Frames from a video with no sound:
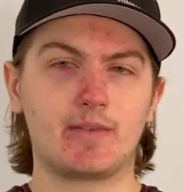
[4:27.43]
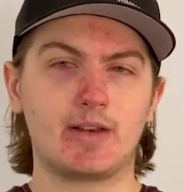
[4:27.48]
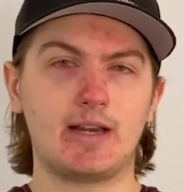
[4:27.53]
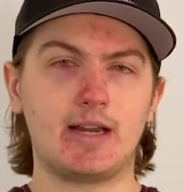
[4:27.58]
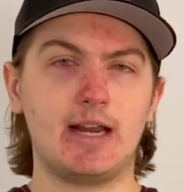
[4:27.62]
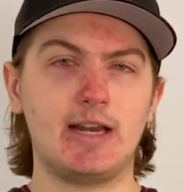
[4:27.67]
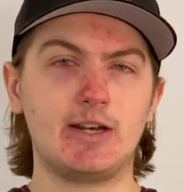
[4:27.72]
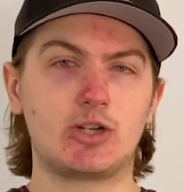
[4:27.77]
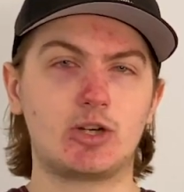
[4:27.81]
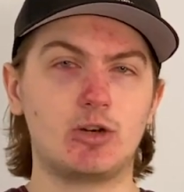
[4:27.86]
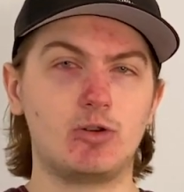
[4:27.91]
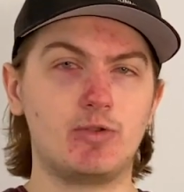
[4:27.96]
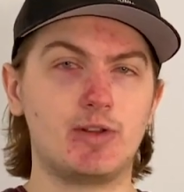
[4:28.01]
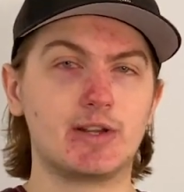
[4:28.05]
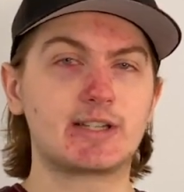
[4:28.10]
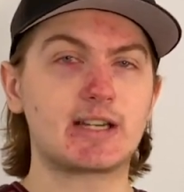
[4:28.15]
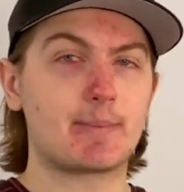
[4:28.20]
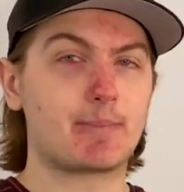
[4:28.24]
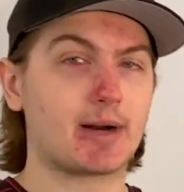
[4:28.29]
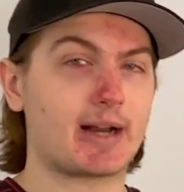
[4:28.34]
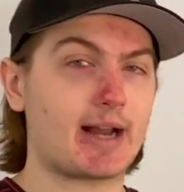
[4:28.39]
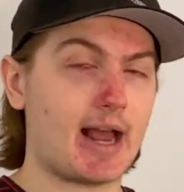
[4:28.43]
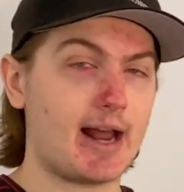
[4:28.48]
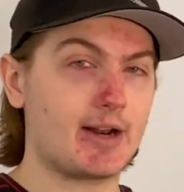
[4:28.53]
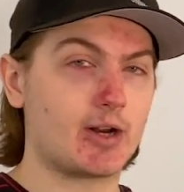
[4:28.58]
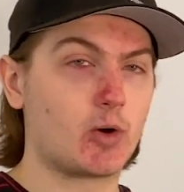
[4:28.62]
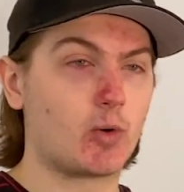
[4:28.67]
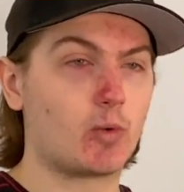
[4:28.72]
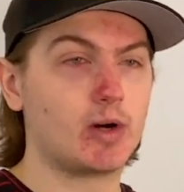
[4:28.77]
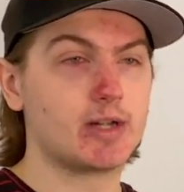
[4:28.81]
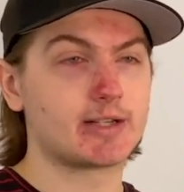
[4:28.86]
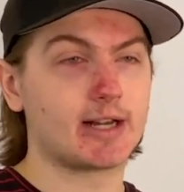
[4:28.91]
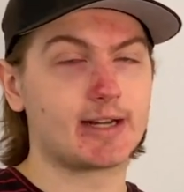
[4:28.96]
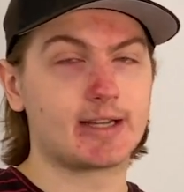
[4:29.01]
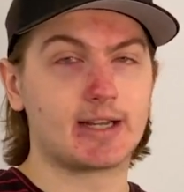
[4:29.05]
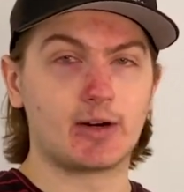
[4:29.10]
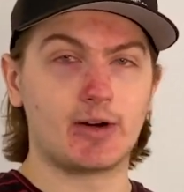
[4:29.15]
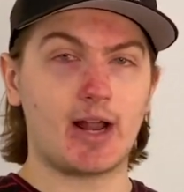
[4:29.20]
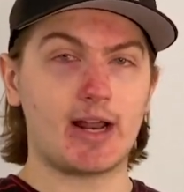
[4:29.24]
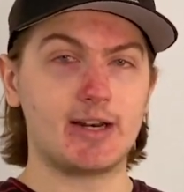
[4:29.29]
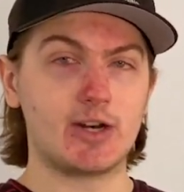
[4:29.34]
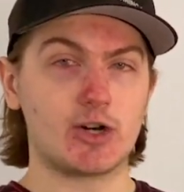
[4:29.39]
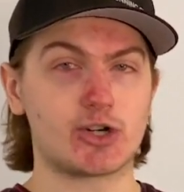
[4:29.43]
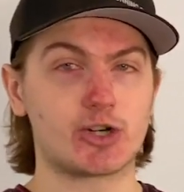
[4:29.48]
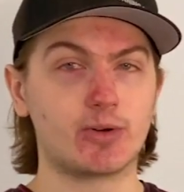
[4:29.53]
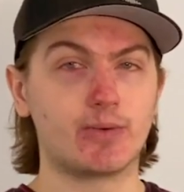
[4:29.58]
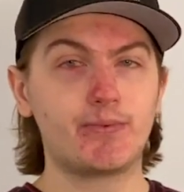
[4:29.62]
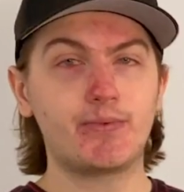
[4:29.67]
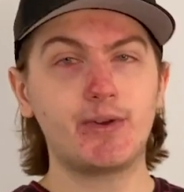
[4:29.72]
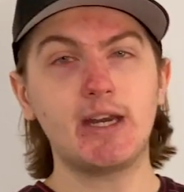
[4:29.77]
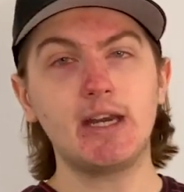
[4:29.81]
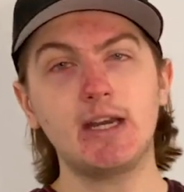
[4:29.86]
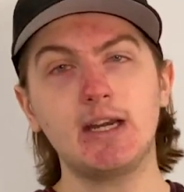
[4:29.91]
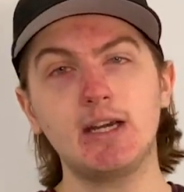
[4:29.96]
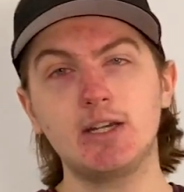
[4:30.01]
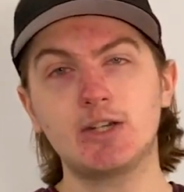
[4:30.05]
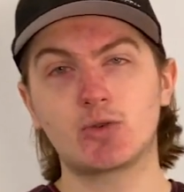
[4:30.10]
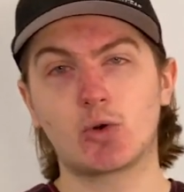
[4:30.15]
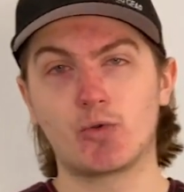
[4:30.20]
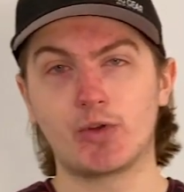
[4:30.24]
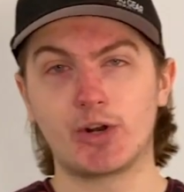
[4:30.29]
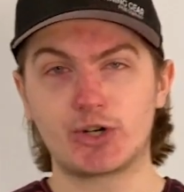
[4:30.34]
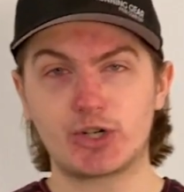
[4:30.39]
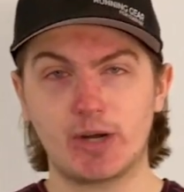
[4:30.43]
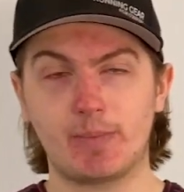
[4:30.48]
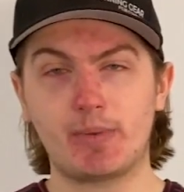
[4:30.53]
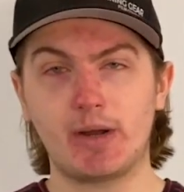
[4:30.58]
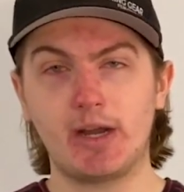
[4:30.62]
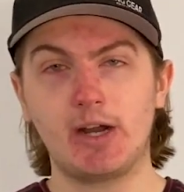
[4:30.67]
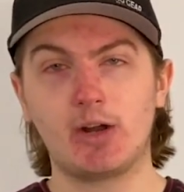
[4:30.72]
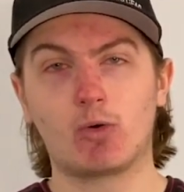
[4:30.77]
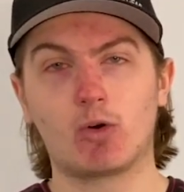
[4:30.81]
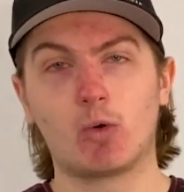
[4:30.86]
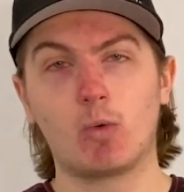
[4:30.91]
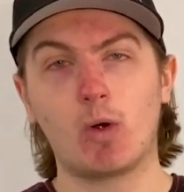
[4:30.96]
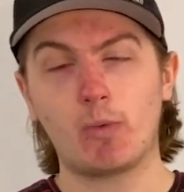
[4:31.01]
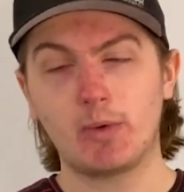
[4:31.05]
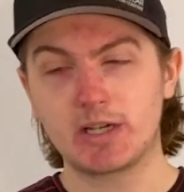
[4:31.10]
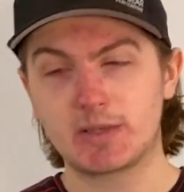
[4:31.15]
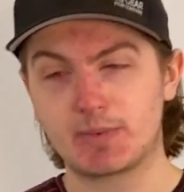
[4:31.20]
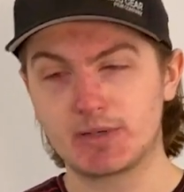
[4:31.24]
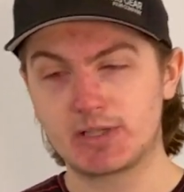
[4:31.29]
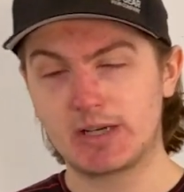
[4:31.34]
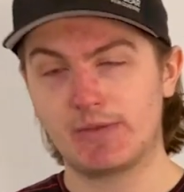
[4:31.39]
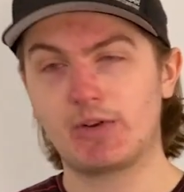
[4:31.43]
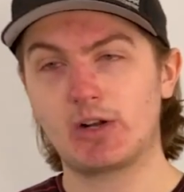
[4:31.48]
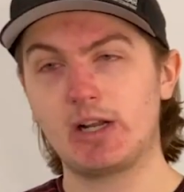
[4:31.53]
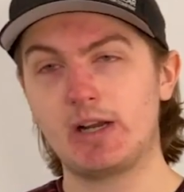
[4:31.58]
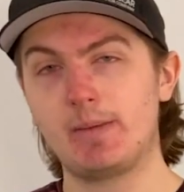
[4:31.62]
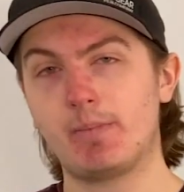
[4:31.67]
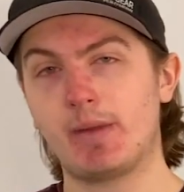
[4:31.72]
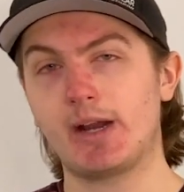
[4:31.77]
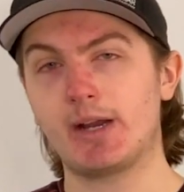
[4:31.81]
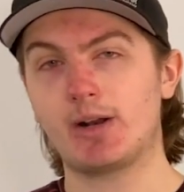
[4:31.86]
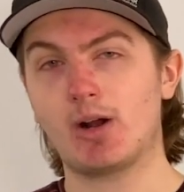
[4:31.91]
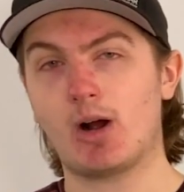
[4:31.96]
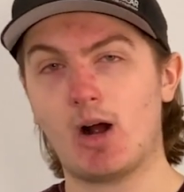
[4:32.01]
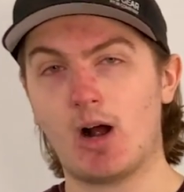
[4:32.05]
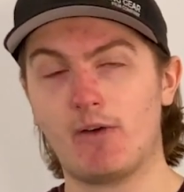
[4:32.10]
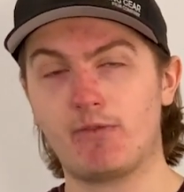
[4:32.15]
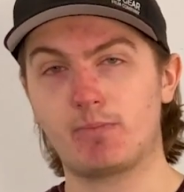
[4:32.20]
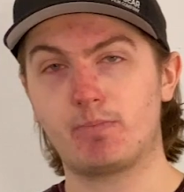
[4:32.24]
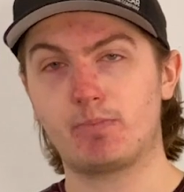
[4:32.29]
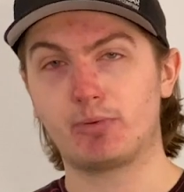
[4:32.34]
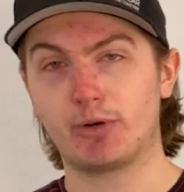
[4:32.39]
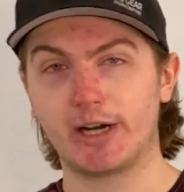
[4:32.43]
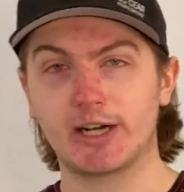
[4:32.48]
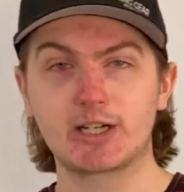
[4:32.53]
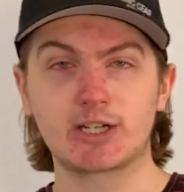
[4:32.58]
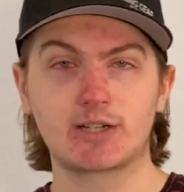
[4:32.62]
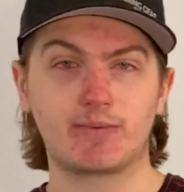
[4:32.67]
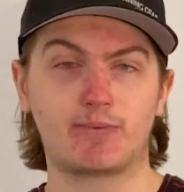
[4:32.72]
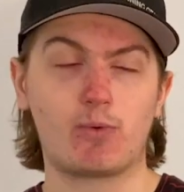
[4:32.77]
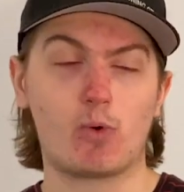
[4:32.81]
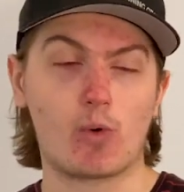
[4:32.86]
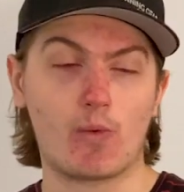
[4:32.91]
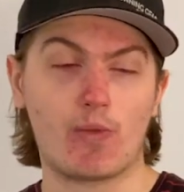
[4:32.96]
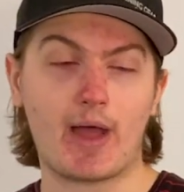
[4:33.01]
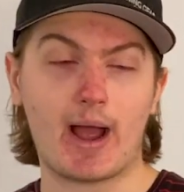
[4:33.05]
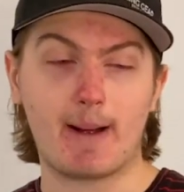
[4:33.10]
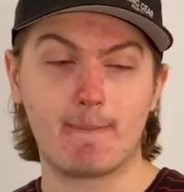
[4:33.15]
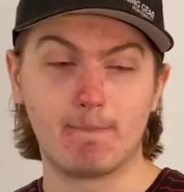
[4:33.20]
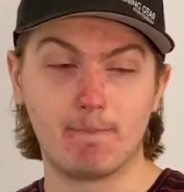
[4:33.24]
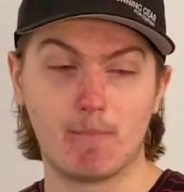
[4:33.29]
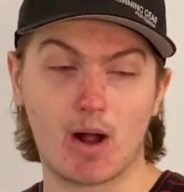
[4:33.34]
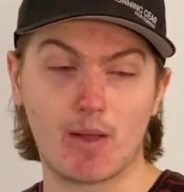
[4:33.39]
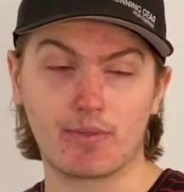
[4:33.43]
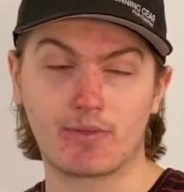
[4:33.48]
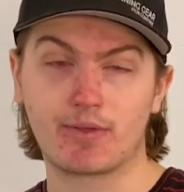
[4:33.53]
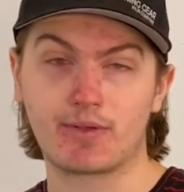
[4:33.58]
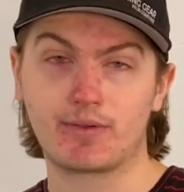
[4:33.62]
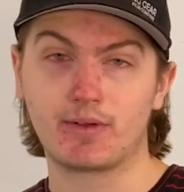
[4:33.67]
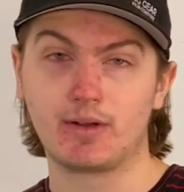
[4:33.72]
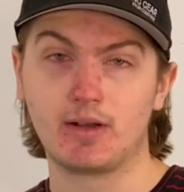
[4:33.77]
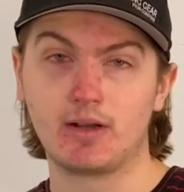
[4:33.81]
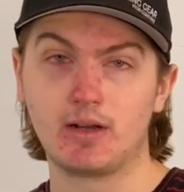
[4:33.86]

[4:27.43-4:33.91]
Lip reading: into the separate categories like the additional fees or the shipping or what we specifically made off bricks for that month.